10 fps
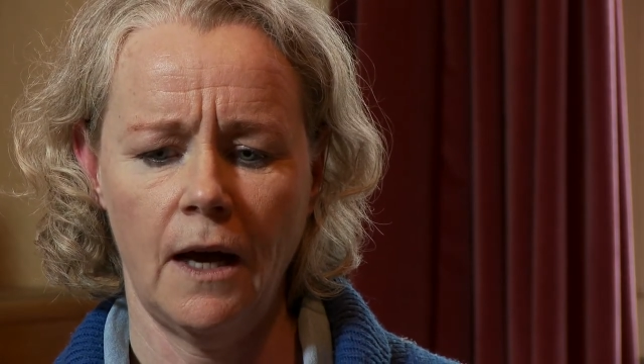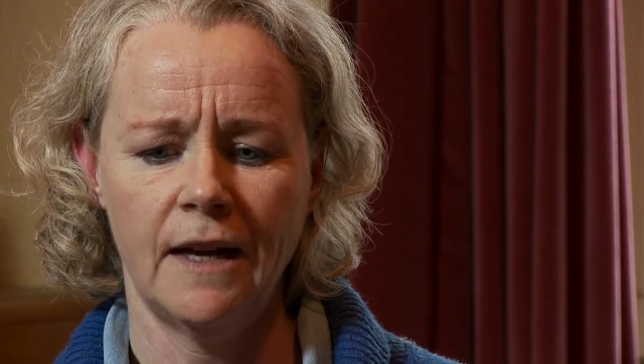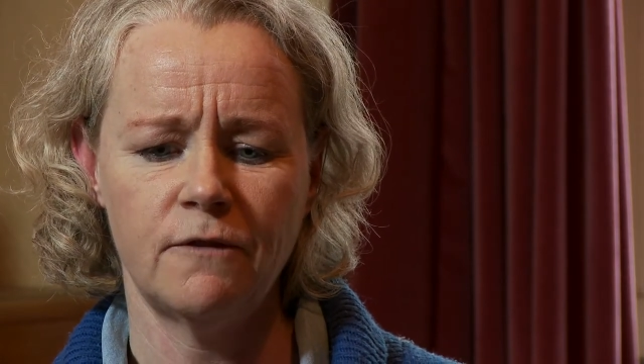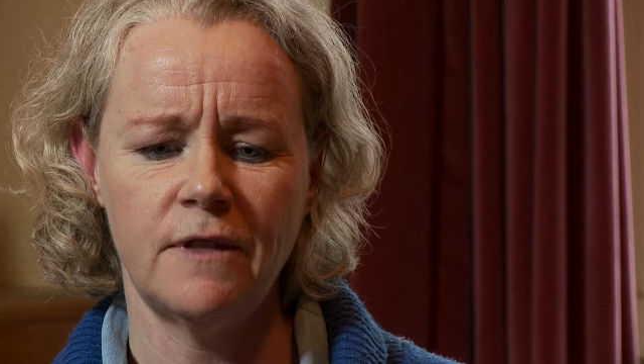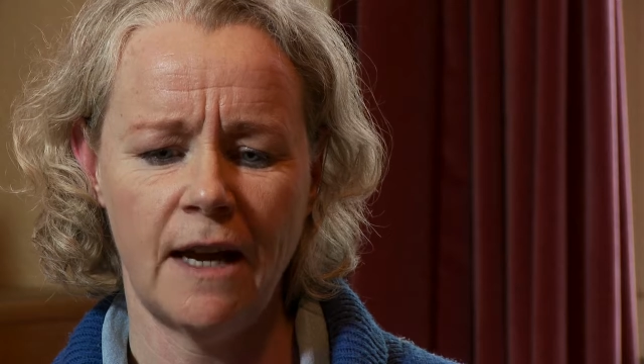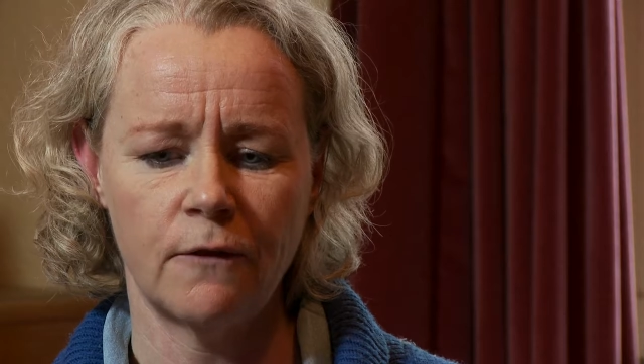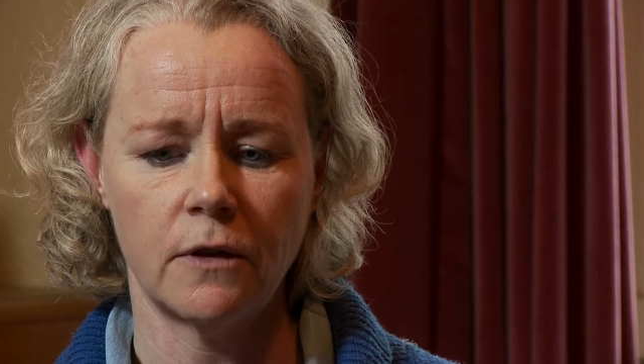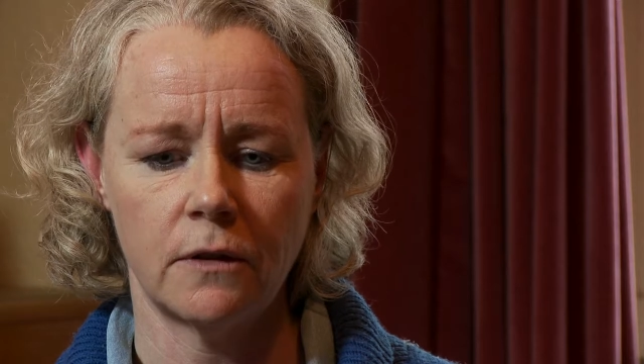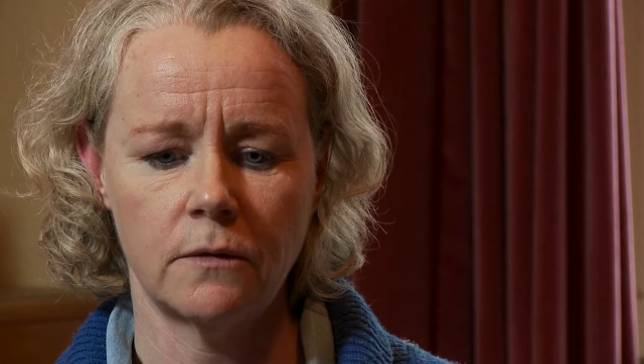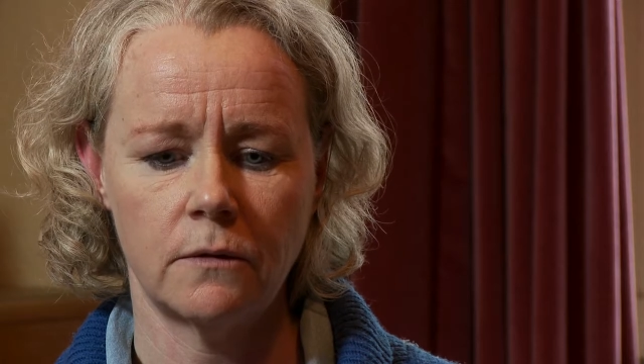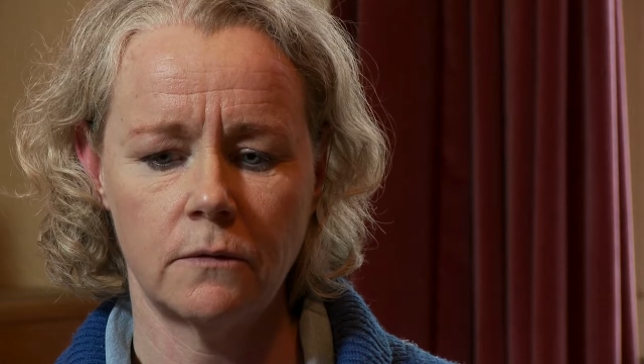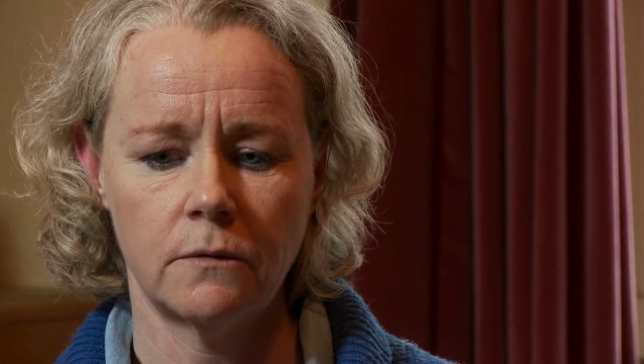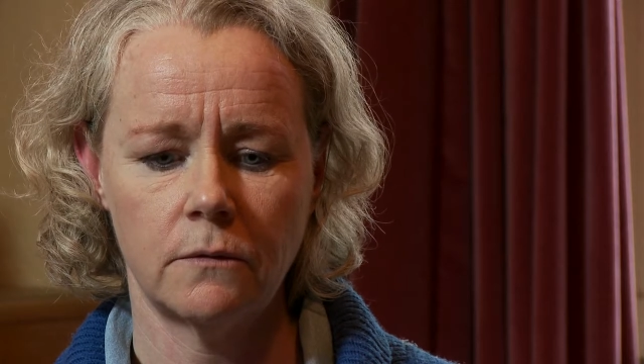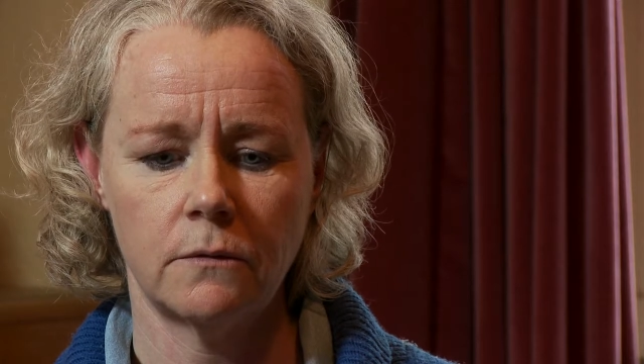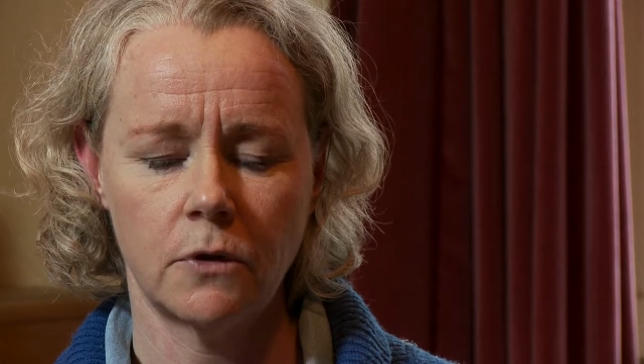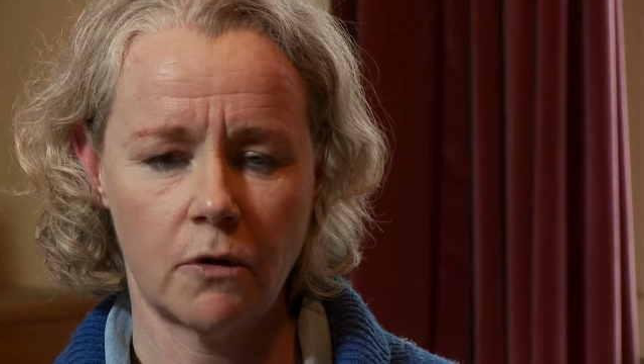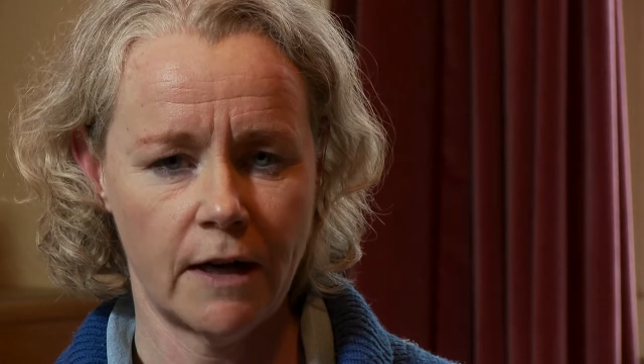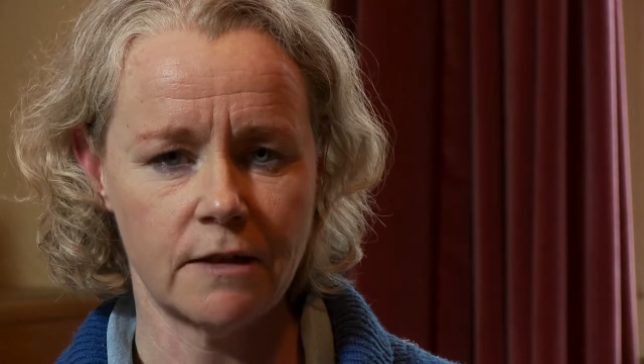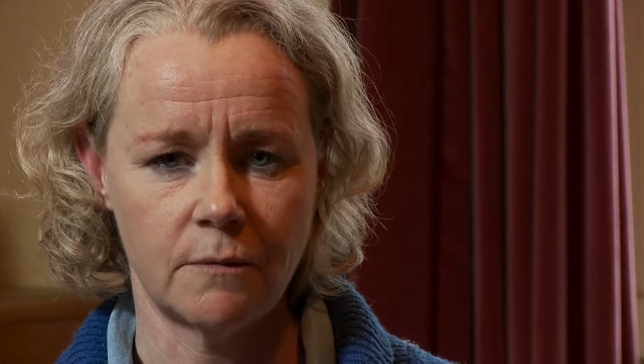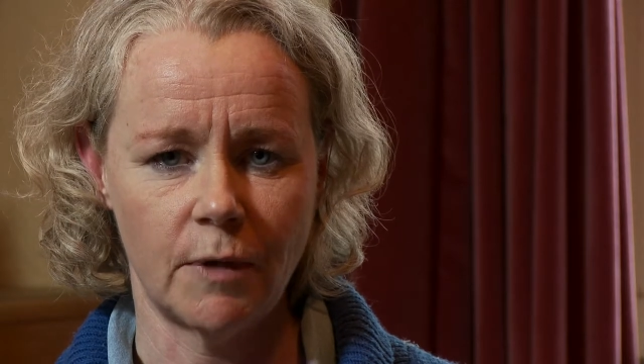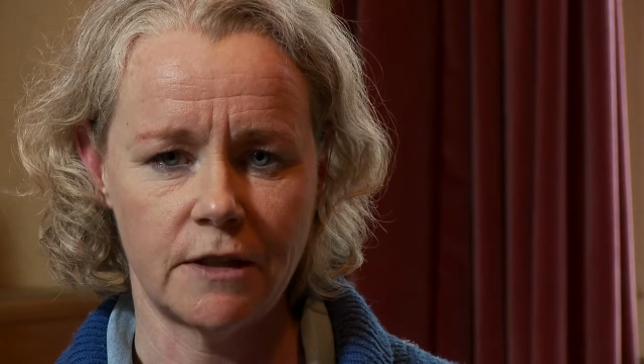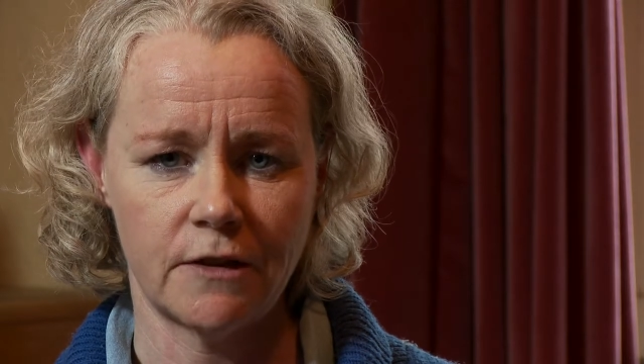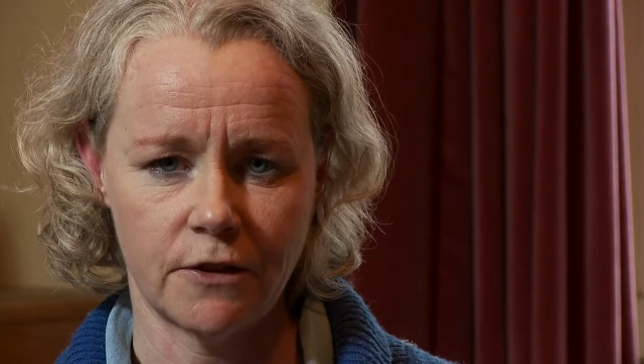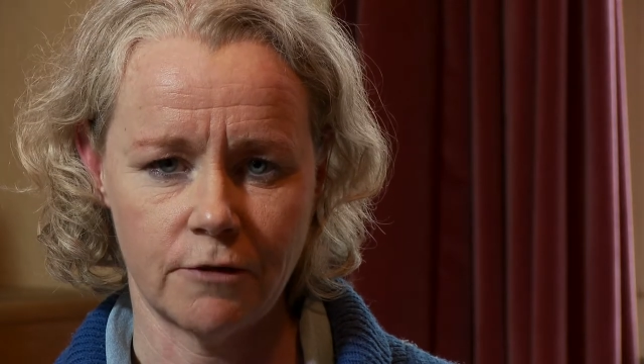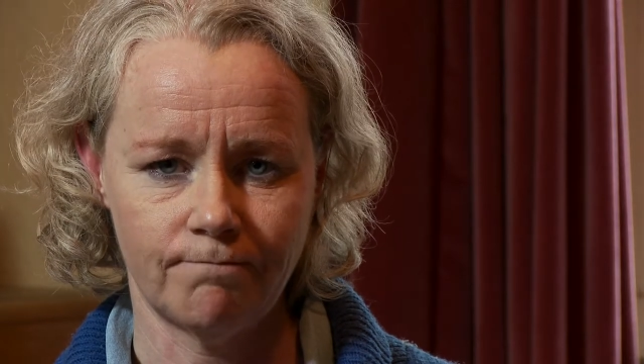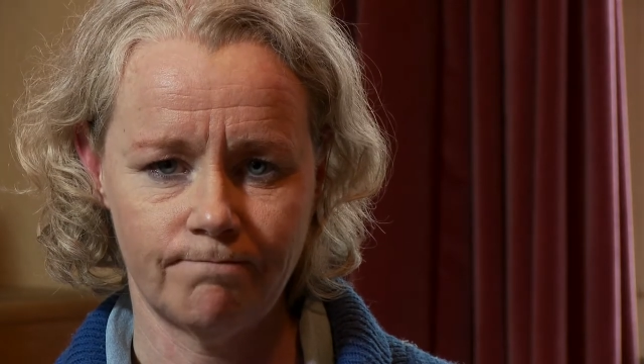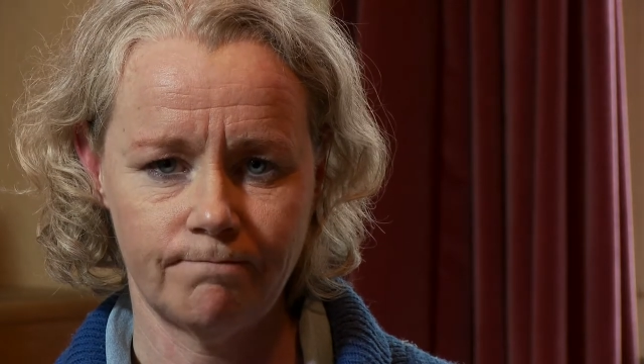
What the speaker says: I have never regretted my decision.